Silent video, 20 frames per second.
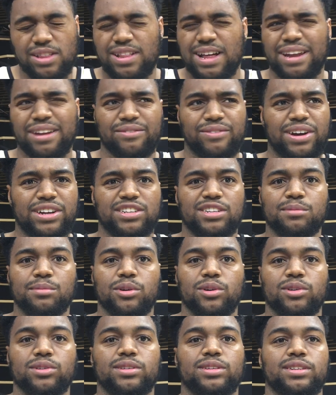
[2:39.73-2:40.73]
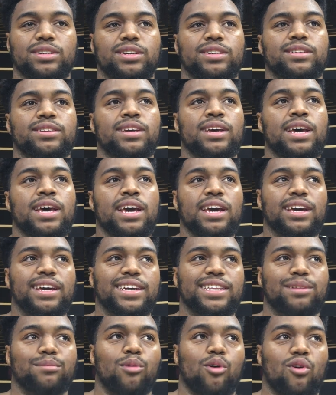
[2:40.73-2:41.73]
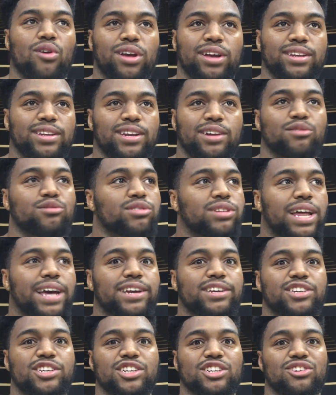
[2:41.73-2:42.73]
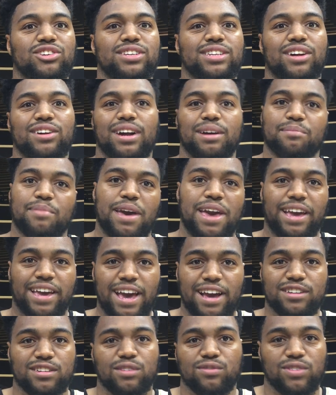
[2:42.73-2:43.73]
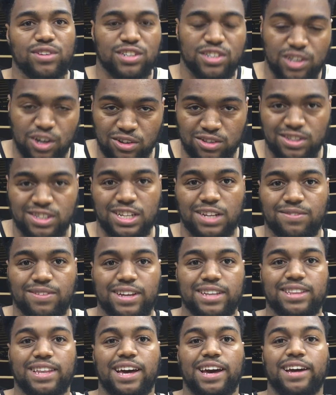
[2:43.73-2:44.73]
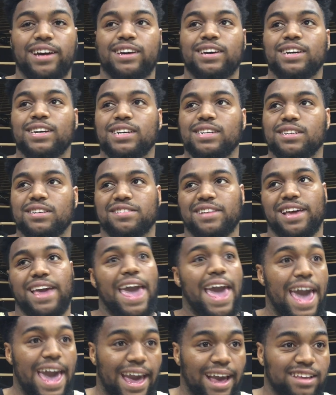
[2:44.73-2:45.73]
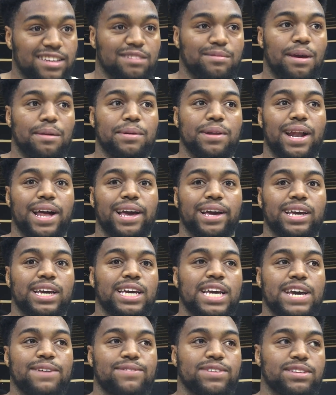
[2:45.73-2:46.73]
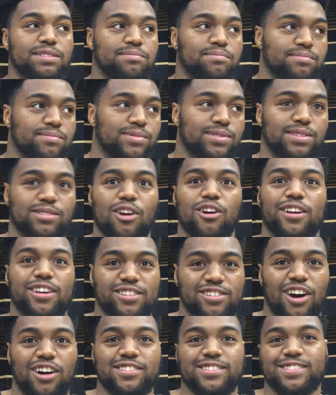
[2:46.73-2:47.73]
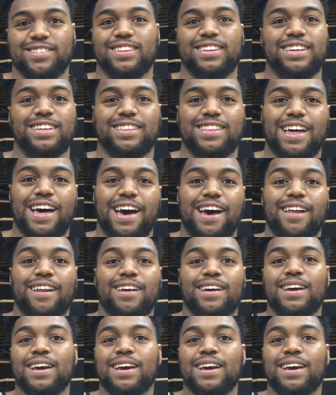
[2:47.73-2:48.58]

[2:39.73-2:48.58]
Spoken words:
lot of vegetables and just in the morning, no like sugary, no like pancakes or French toast and stuff like that. Just like eggs and maybe like if it's turkey sausage, then eat that.